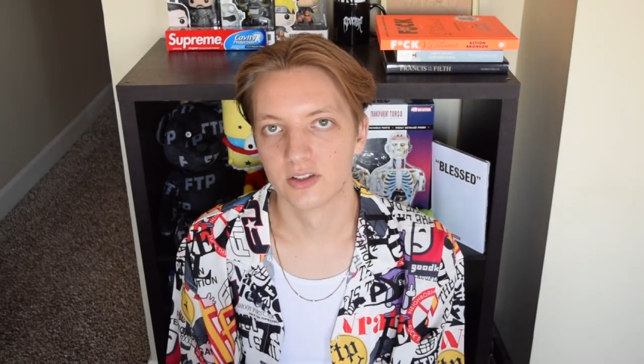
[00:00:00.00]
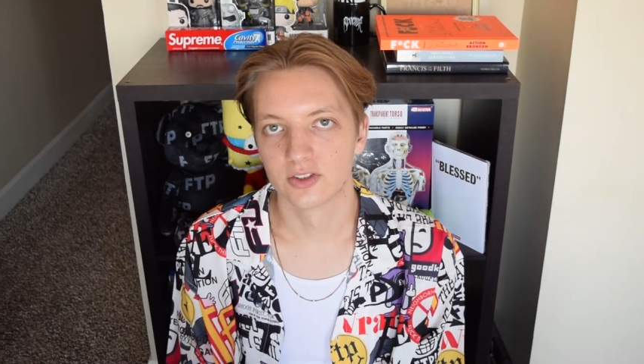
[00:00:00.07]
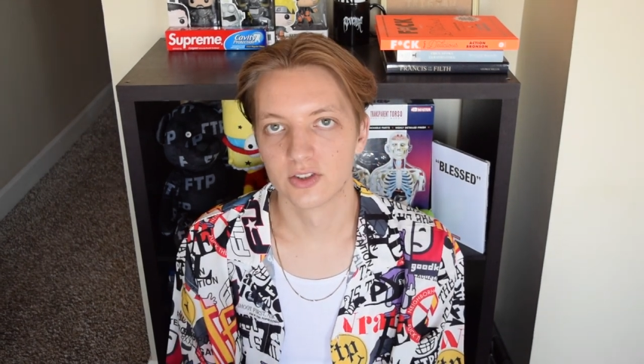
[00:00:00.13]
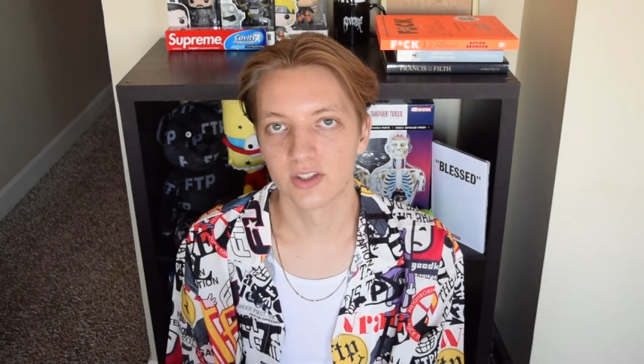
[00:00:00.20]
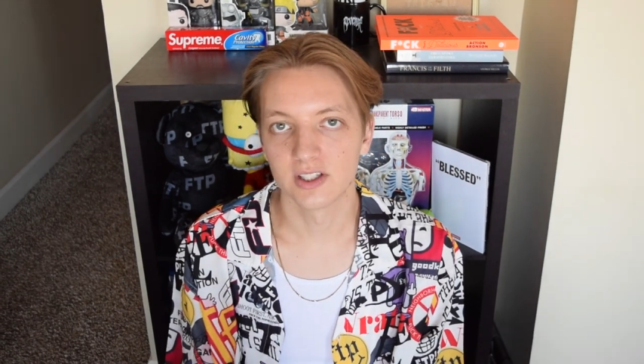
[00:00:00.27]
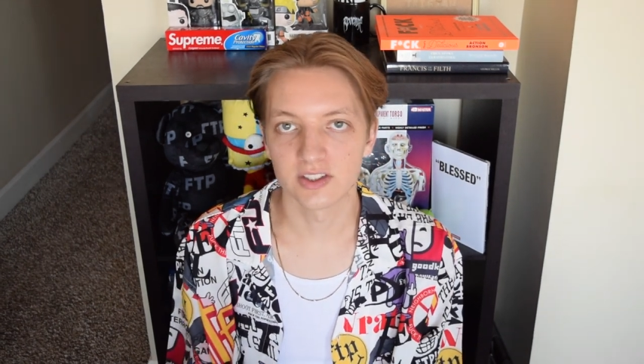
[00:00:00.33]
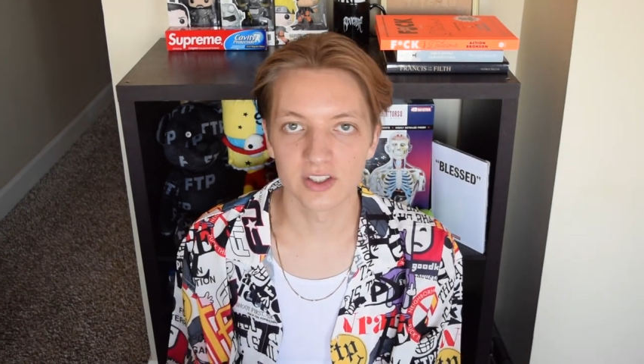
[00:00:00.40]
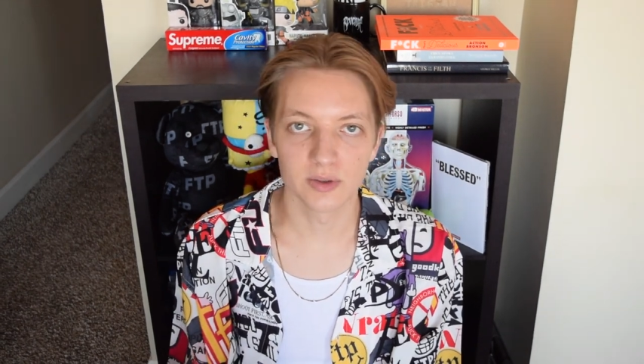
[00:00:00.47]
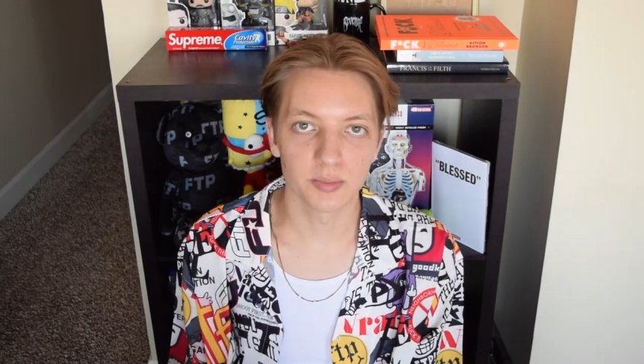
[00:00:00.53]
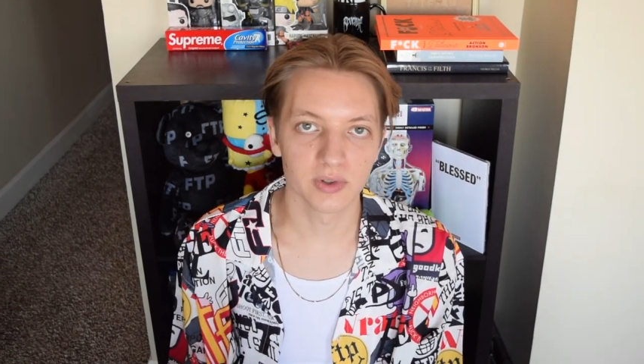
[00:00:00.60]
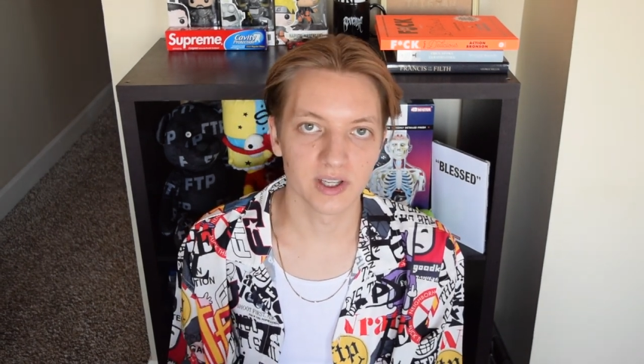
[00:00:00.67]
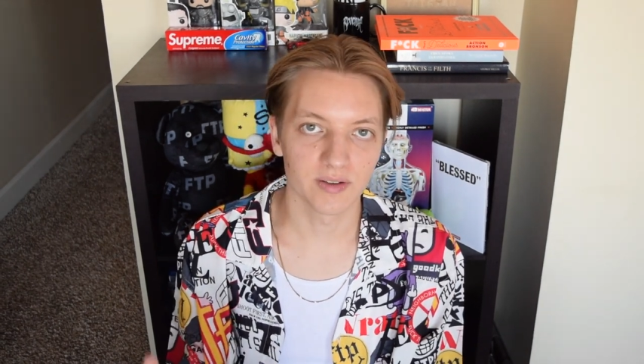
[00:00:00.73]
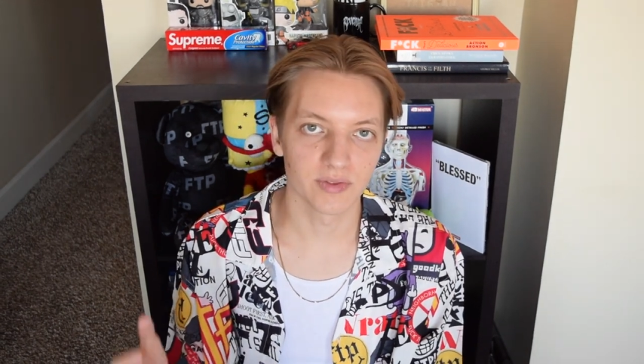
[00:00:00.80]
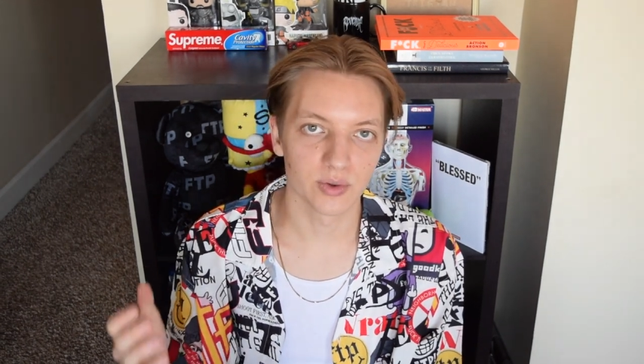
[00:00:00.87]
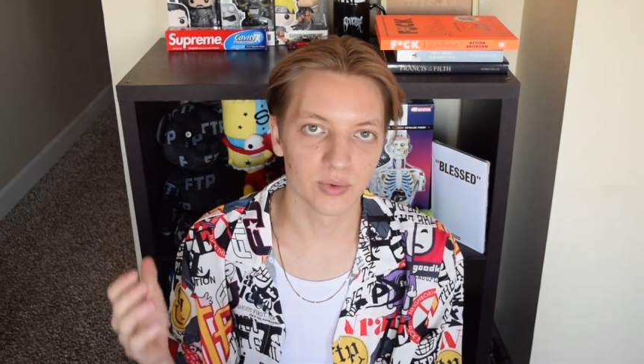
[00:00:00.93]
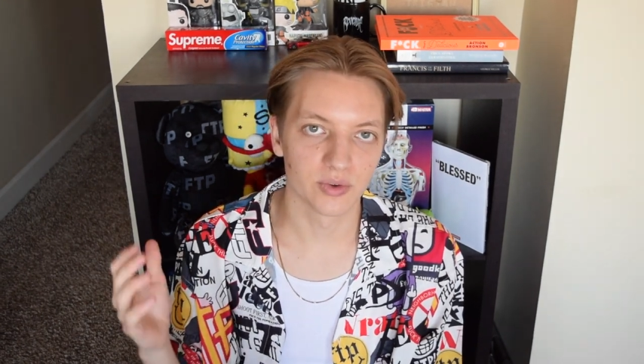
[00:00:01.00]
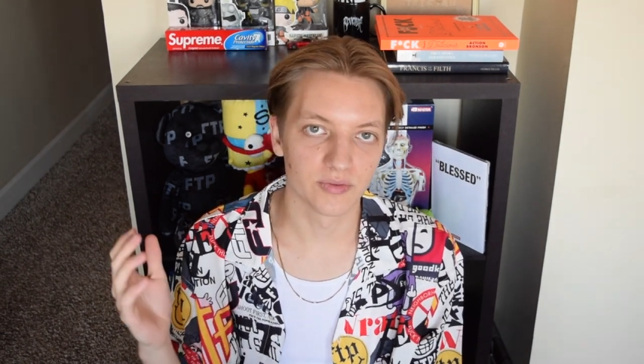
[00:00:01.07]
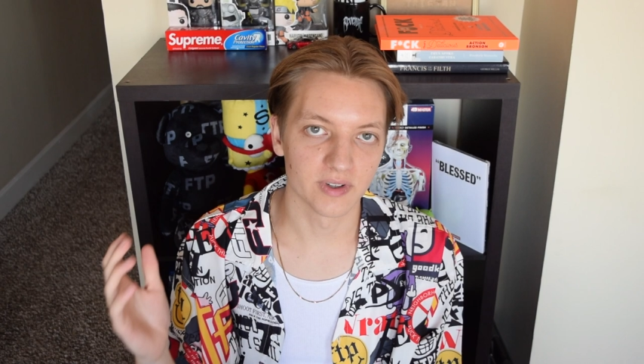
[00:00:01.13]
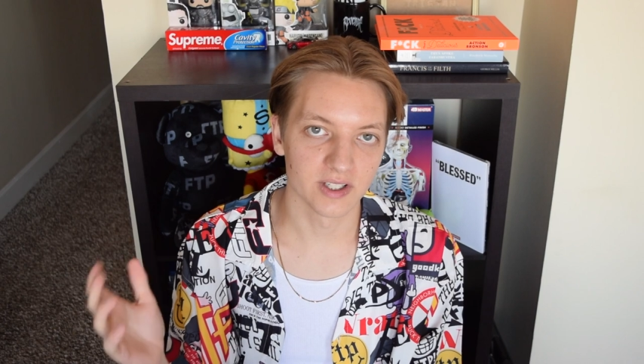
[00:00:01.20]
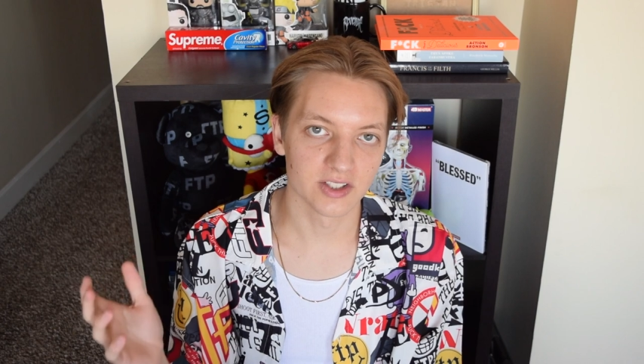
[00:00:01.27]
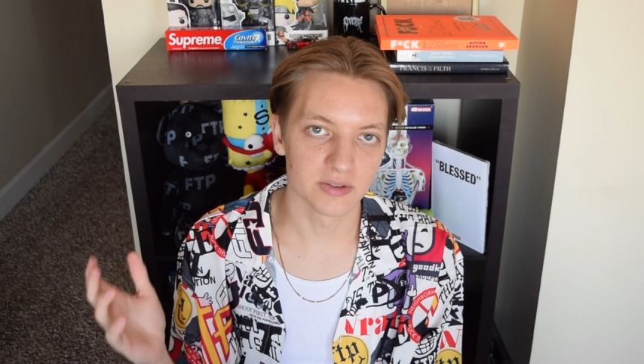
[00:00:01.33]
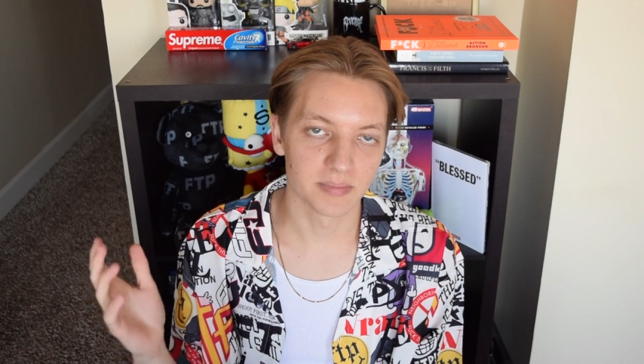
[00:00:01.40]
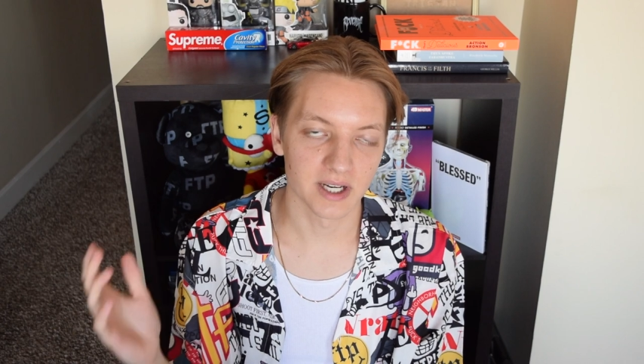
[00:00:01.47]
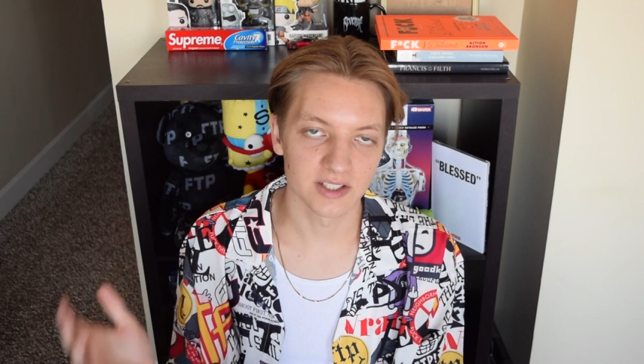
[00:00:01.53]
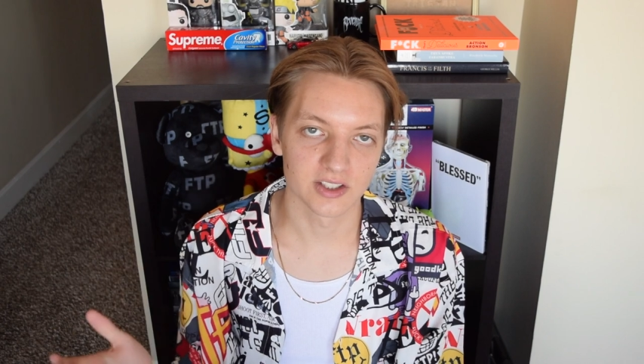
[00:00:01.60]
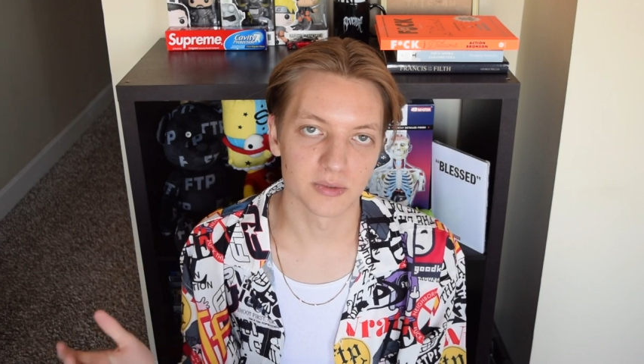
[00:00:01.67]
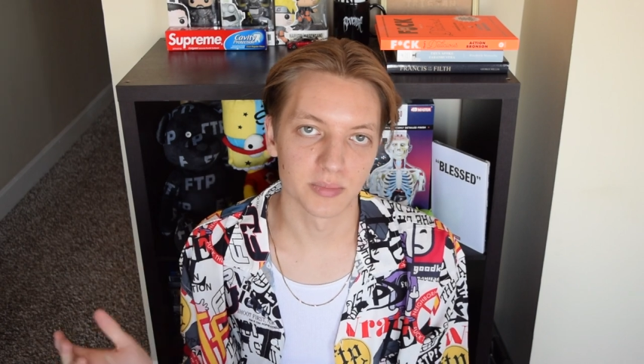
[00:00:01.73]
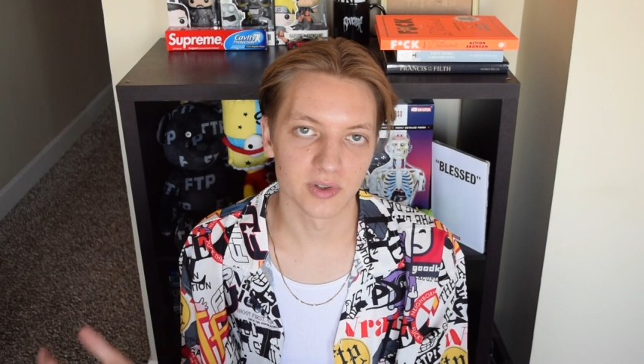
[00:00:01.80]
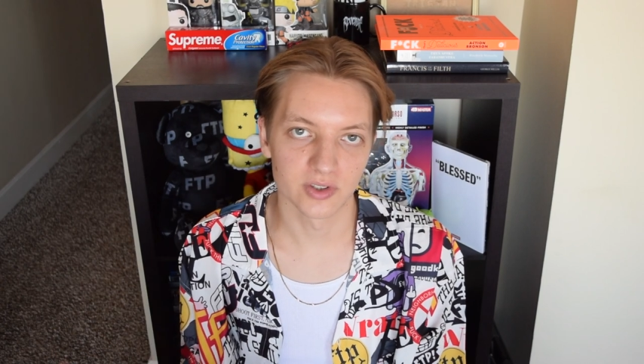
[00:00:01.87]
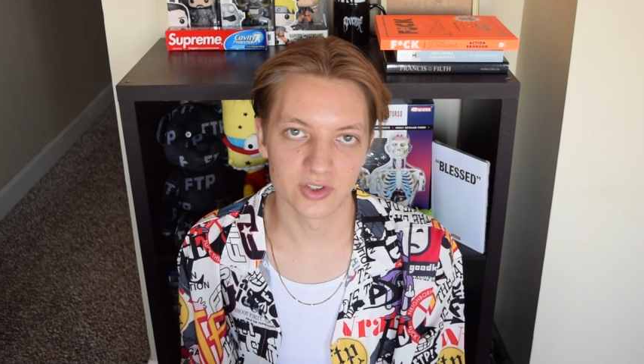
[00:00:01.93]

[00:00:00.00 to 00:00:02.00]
So next up we have the Revenge basketball